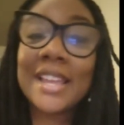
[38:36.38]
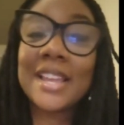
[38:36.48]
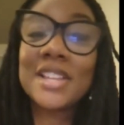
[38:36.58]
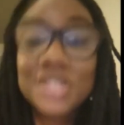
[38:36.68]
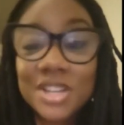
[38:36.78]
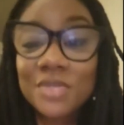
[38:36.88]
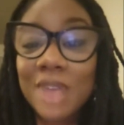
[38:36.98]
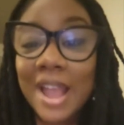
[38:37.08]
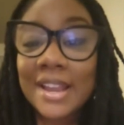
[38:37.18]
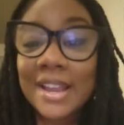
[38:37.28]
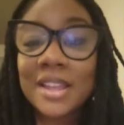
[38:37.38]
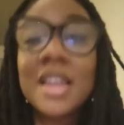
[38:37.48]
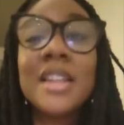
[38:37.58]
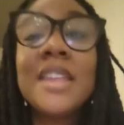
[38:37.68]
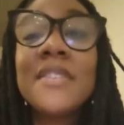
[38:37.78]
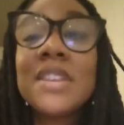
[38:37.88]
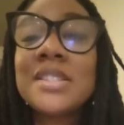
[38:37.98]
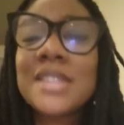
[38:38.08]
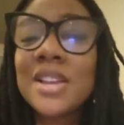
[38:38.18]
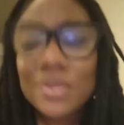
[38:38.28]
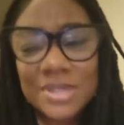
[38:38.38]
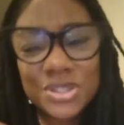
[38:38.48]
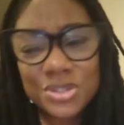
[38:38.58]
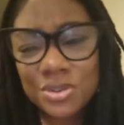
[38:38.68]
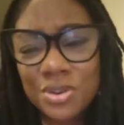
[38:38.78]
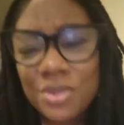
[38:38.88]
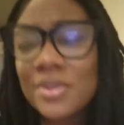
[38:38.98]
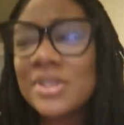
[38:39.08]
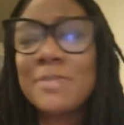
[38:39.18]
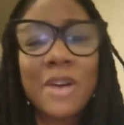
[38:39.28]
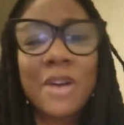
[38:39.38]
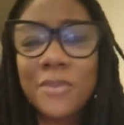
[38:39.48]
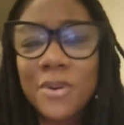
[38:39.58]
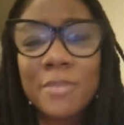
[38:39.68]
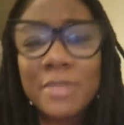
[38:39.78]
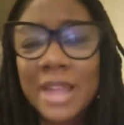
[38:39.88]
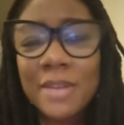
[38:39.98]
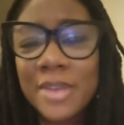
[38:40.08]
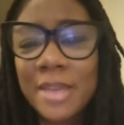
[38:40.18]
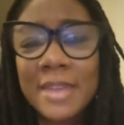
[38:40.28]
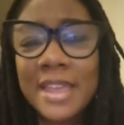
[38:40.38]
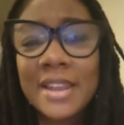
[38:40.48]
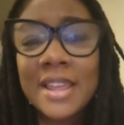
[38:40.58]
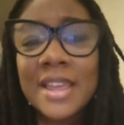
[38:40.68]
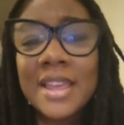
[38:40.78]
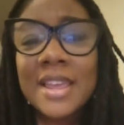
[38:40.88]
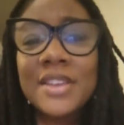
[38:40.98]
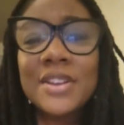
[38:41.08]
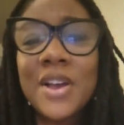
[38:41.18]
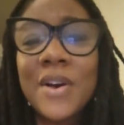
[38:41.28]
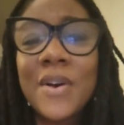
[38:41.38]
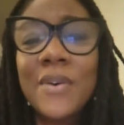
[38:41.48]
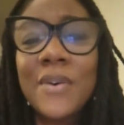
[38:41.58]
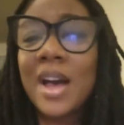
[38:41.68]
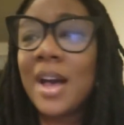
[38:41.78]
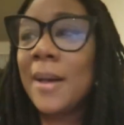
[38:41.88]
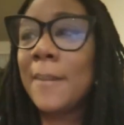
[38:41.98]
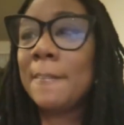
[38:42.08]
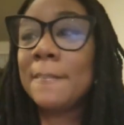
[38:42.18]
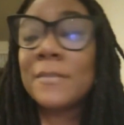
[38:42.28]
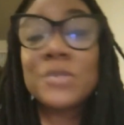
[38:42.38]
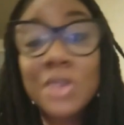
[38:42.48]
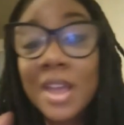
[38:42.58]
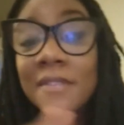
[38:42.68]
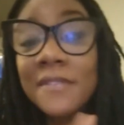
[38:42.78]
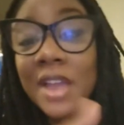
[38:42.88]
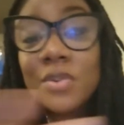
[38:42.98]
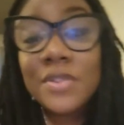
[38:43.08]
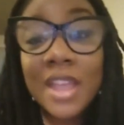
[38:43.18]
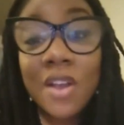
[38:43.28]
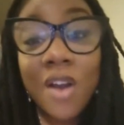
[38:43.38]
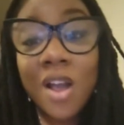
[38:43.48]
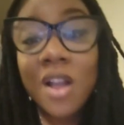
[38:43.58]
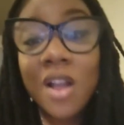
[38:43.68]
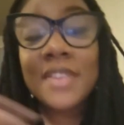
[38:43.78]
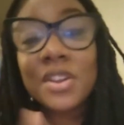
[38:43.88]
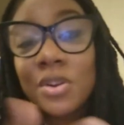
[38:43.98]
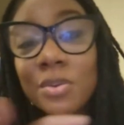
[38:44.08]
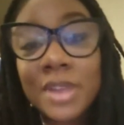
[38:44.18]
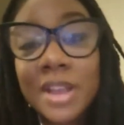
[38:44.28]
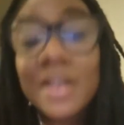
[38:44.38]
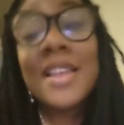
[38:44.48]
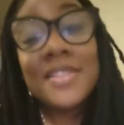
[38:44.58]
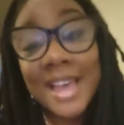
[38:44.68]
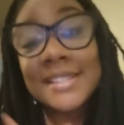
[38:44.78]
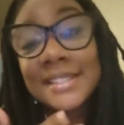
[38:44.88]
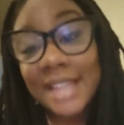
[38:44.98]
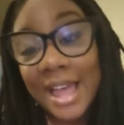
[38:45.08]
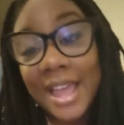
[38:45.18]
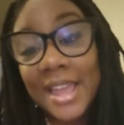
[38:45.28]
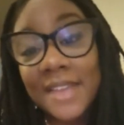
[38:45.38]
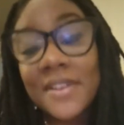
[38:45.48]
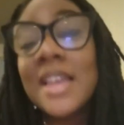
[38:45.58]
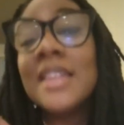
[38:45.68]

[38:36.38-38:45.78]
It's good writing. Living Single, it's true. It's about four Black women, you know, trying to find who they are and their career. That's life.